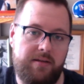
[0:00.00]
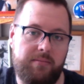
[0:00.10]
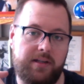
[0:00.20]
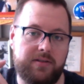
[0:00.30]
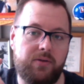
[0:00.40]

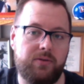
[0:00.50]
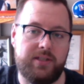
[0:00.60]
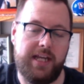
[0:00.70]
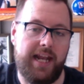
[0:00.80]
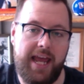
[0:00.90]
because
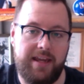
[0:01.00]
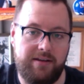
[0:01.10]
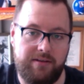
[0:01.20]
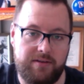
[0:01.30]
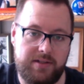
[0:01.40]
Google's saying, hey,
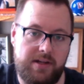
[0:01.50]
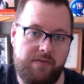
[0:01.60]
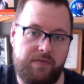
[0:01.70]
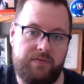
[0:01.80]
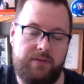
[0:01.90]
your
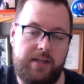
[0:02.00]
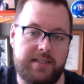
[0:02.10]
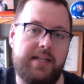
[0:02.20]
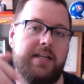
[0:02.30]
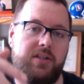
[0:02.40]
stuff
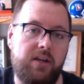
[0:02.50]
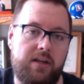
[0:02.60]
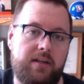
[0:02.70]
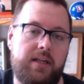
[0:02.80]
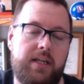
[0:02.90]
isn't as good.